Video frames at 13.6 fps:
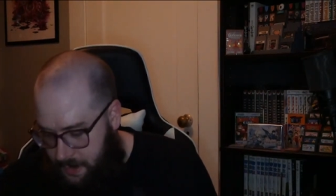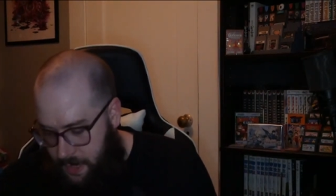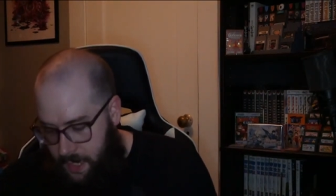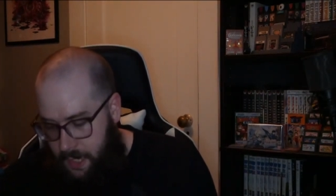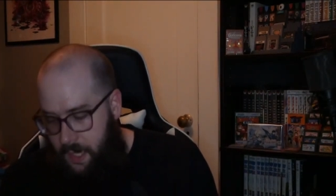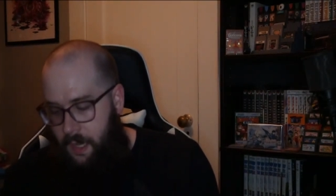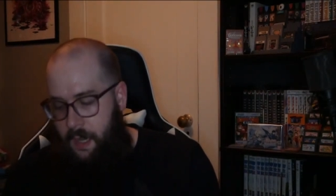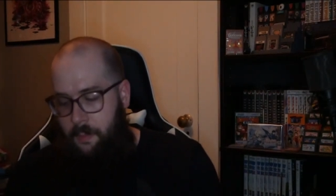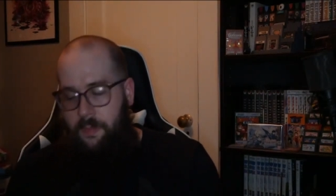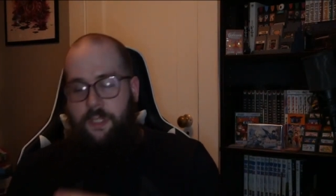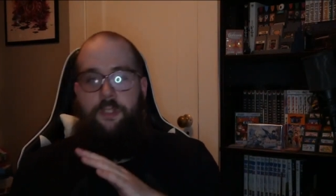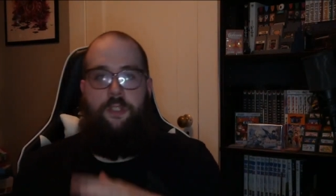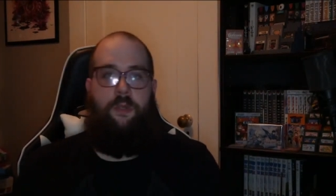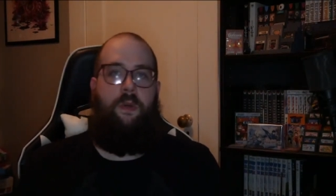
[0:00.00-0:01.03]
When you
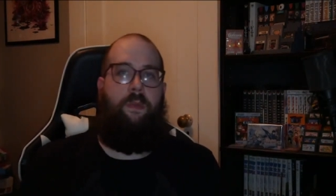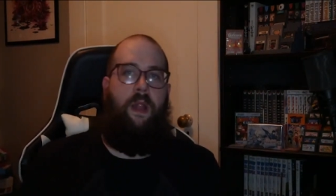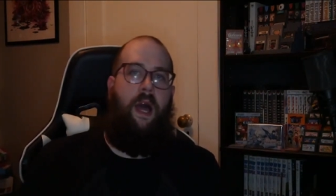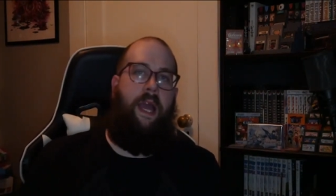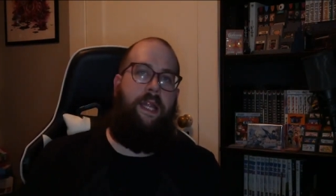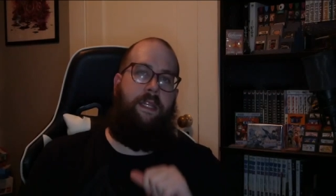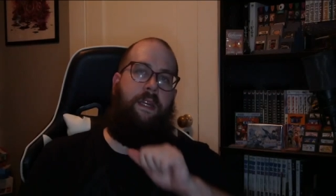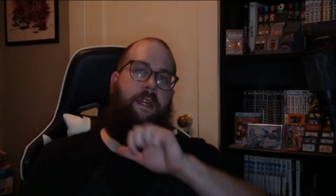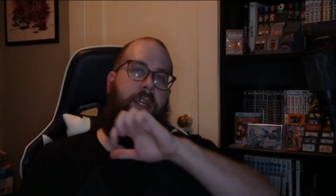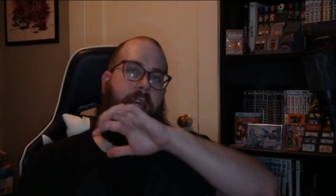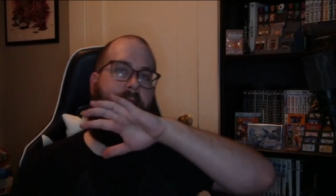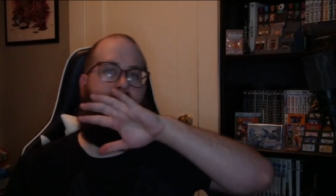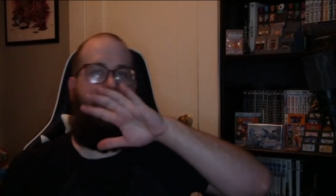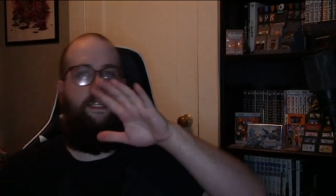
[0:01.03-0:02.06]
do apply it, it
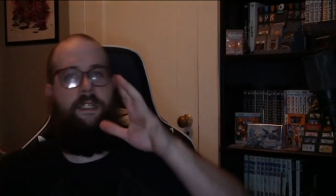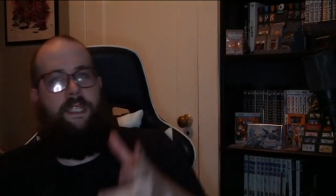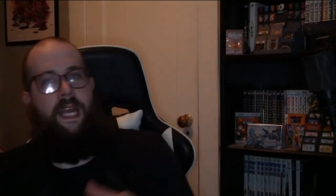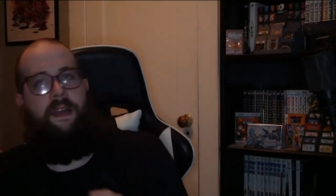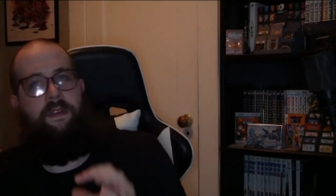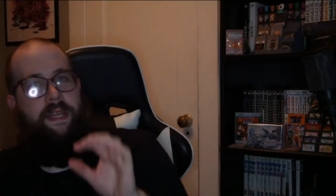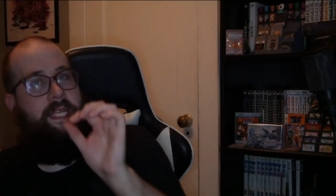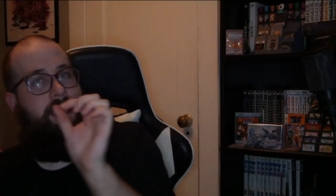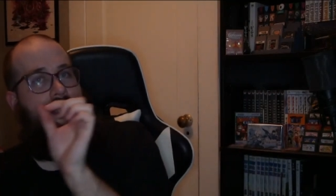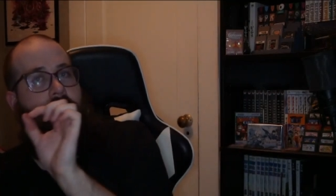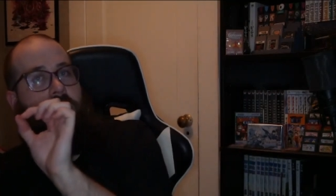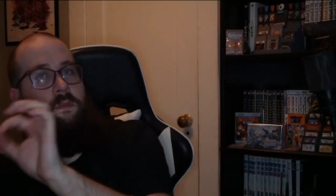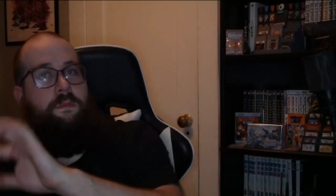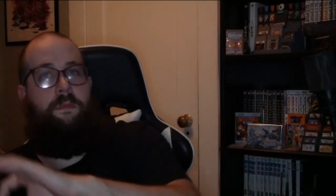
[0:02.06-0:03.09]
does have a
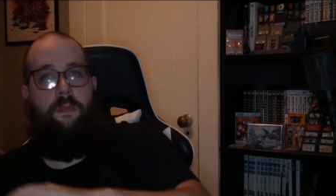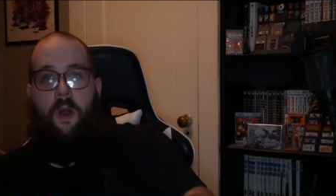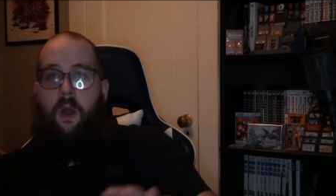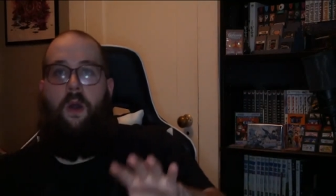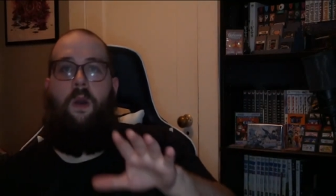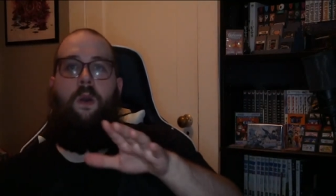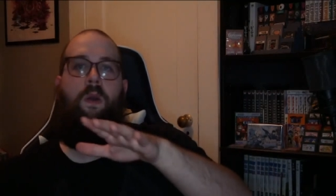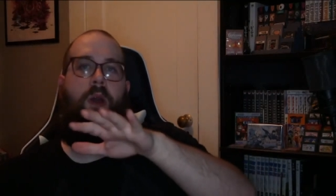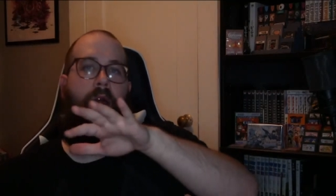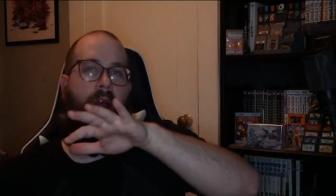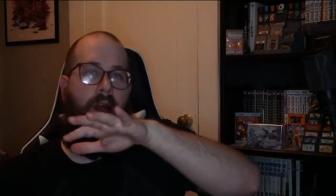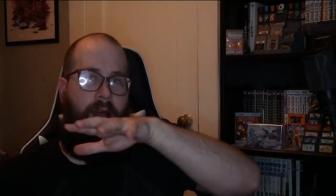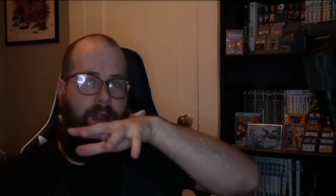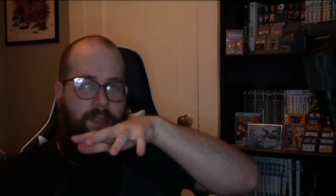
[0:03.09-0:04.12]
small
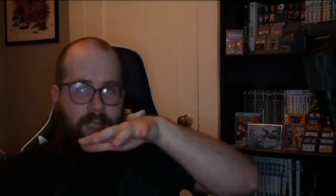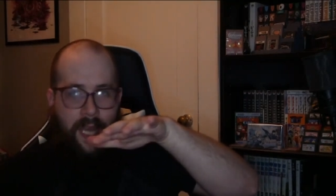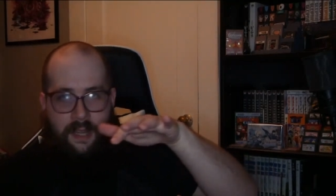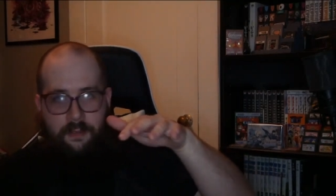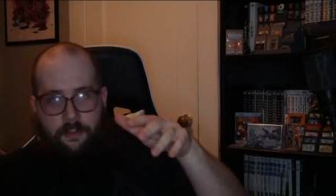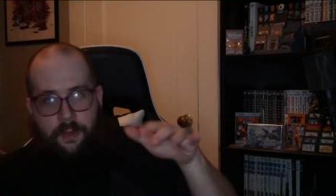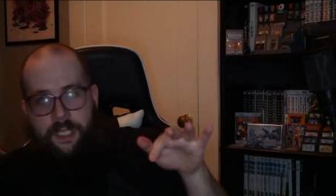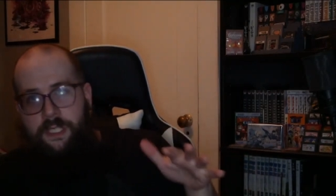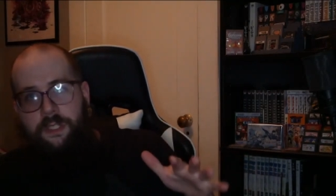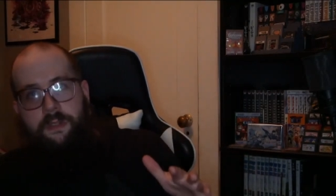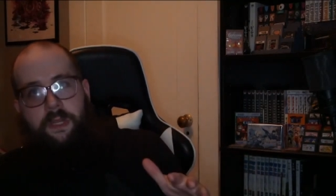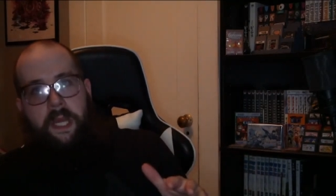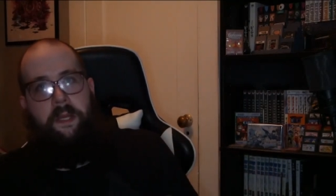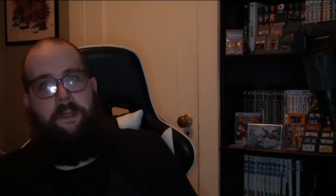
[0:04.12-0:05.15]
kind of residue
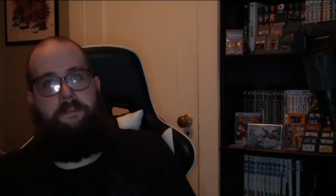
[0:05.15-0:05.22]
layer.